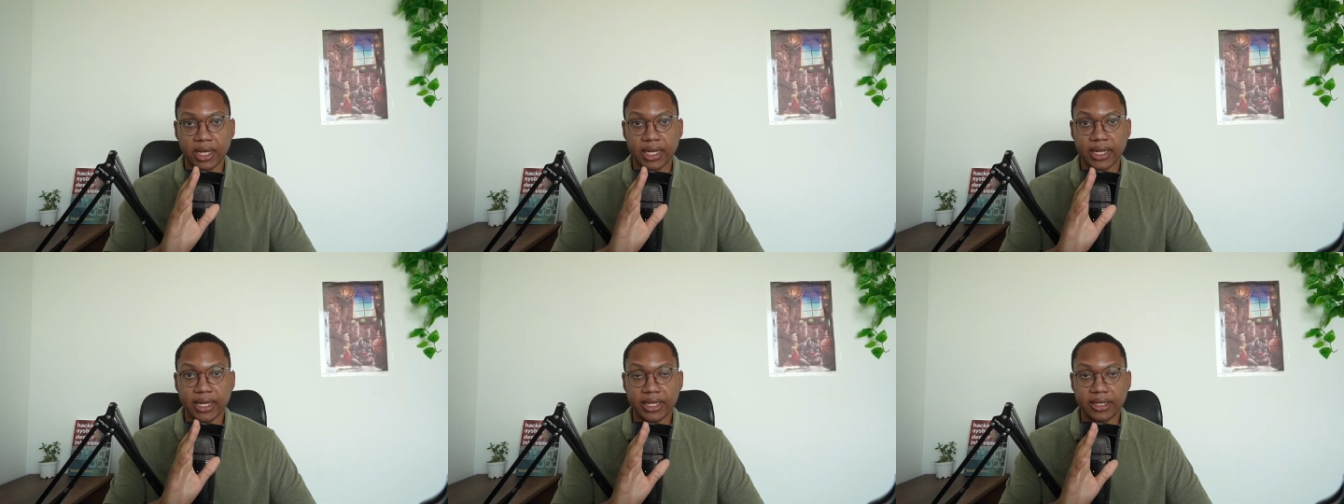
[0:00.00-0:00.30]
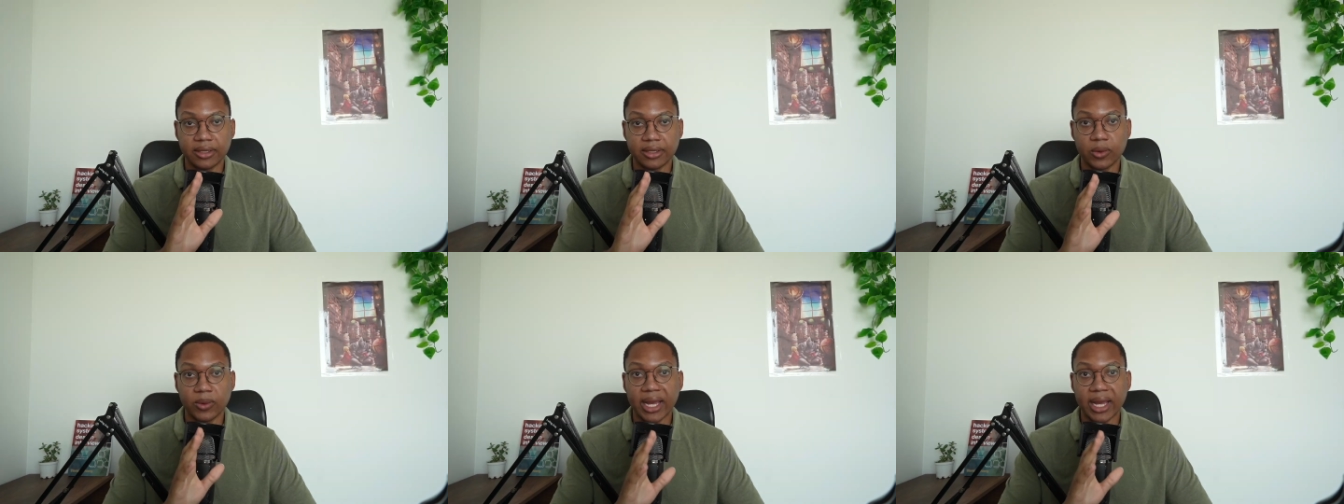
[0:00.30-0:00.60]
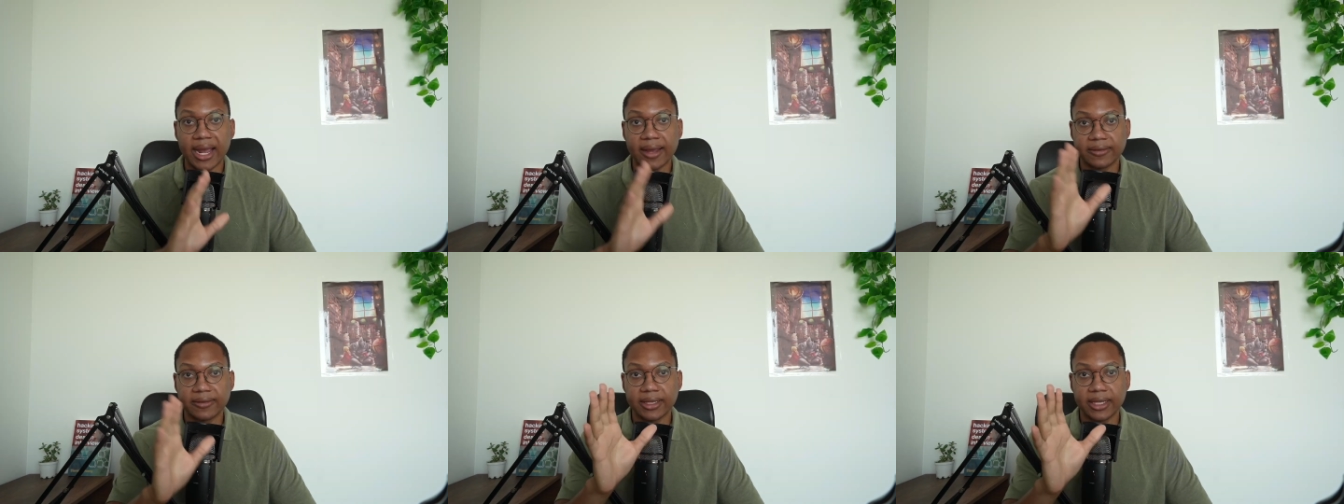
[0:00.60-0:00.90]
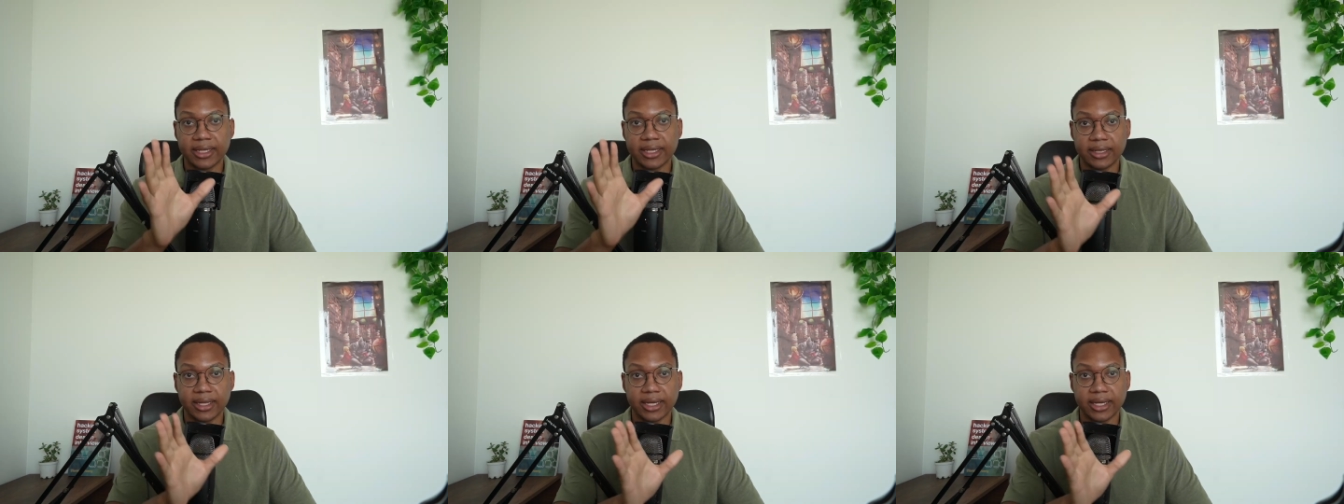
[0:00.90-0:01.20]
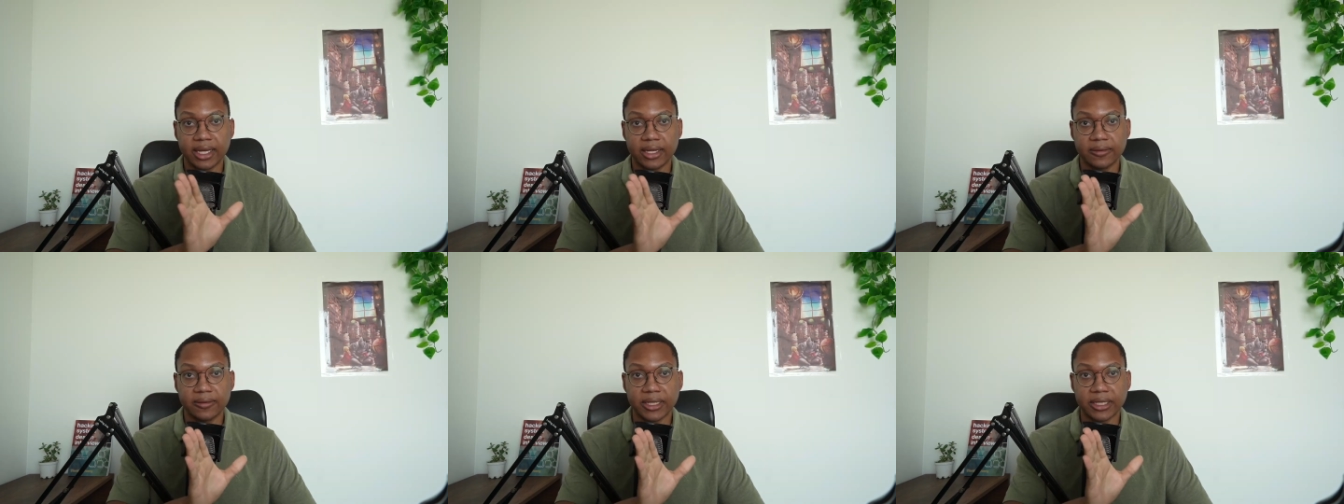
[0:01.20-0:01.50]
and I don't have to let it like
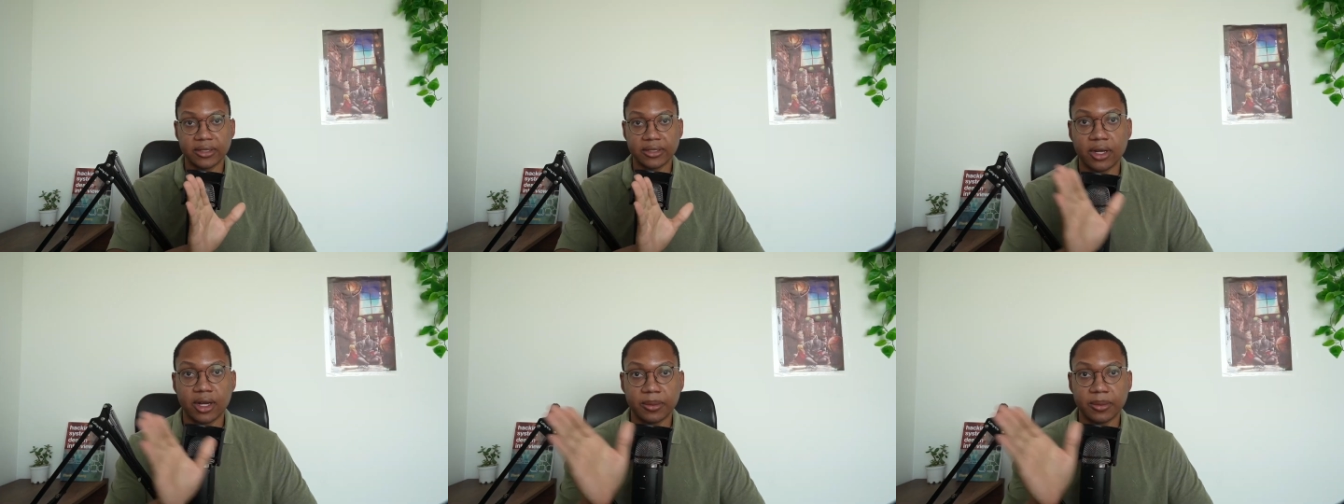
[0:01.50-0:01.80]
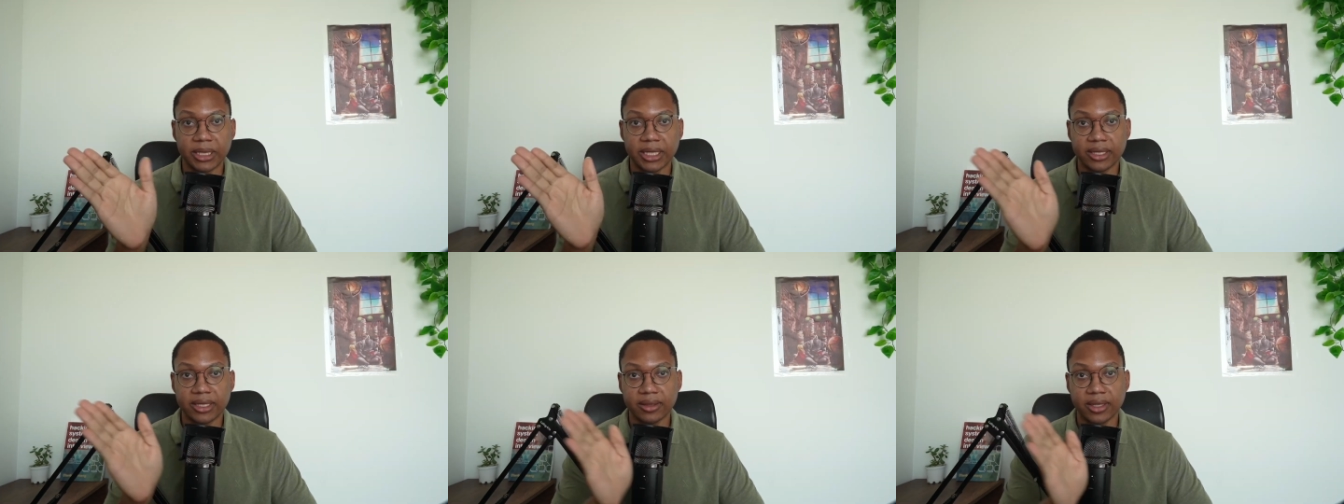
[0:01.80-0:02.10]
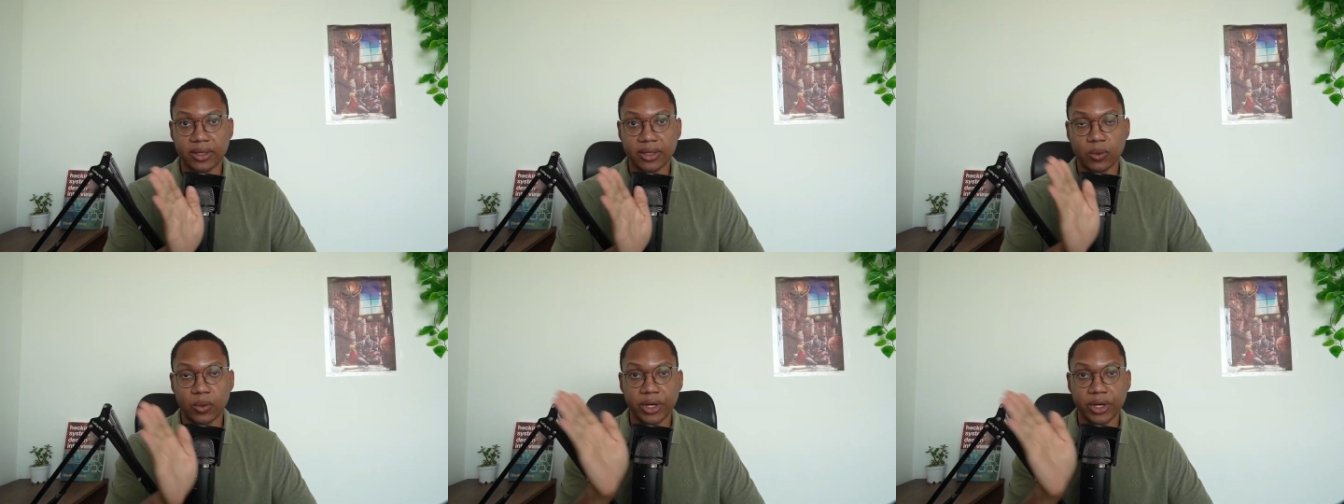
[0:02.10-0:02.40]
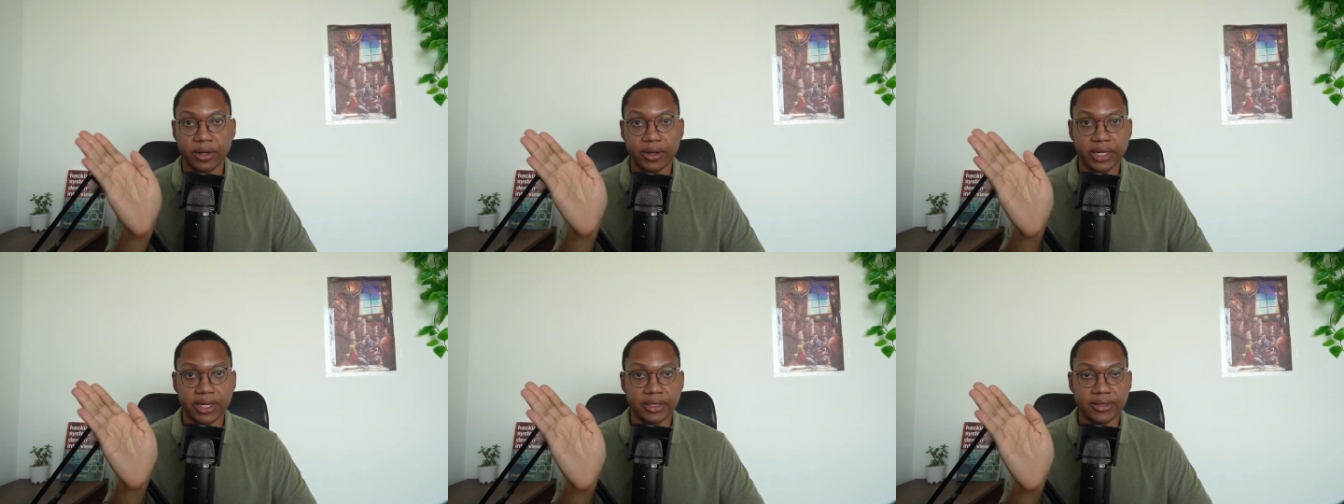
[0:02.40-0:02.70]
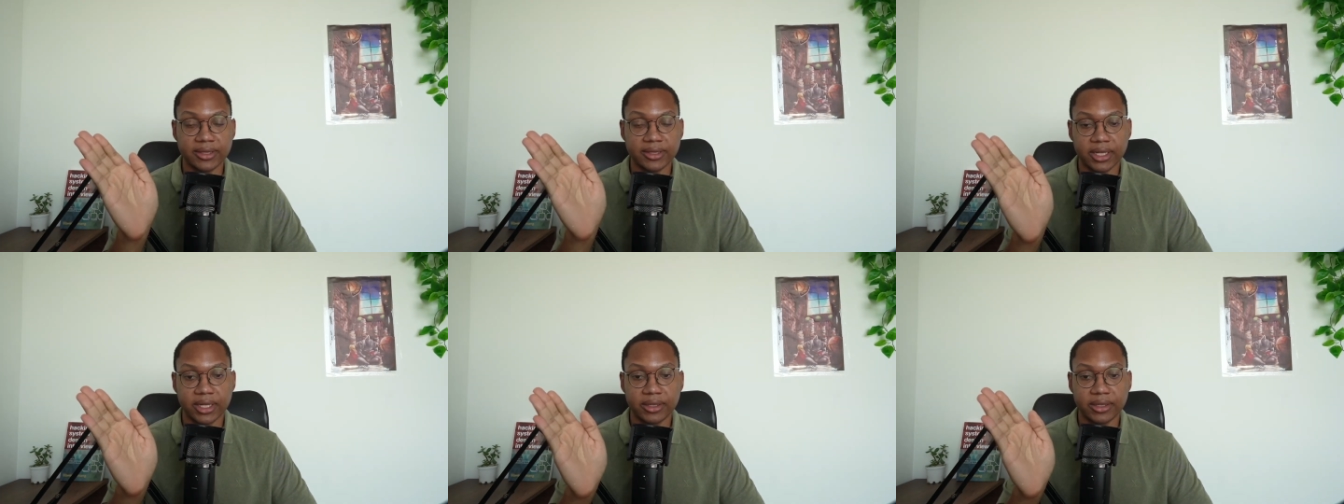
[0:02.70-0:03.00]
kind of like dominate like where I
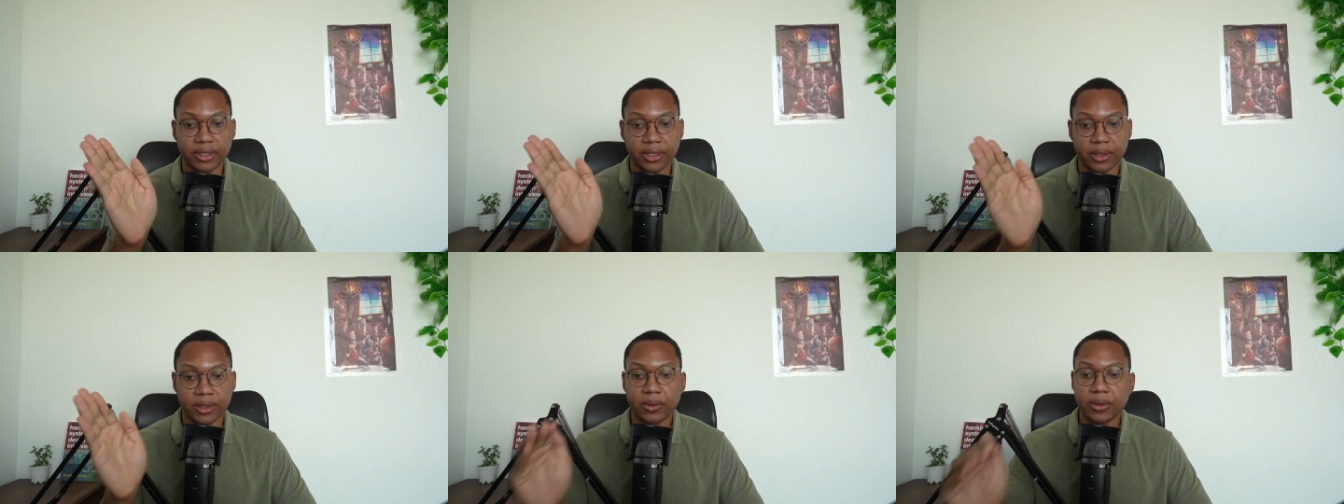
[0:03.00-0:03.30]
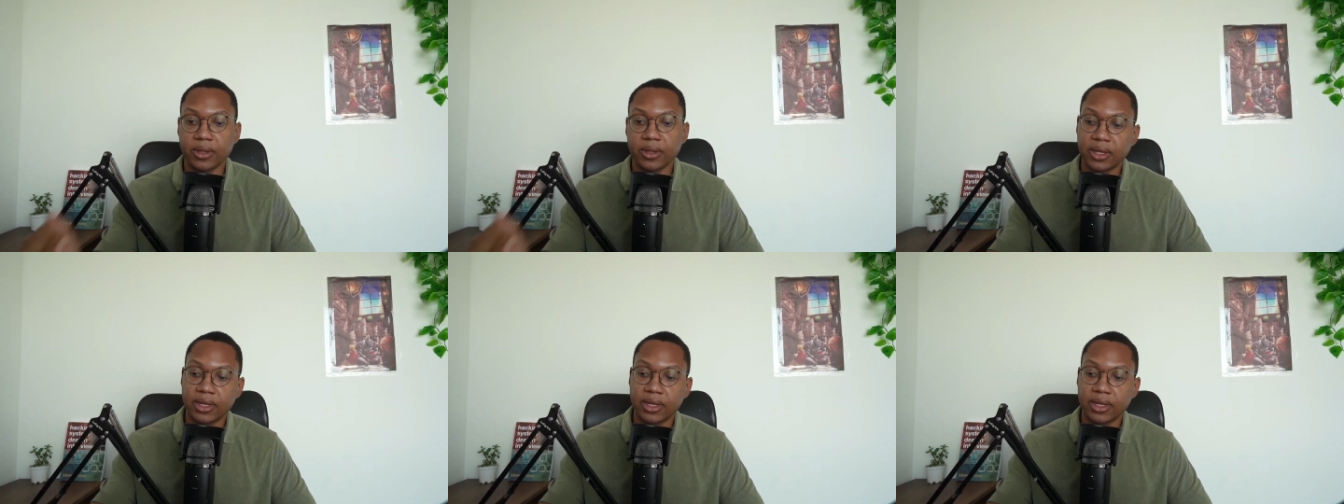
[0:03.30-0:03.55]
decide to go.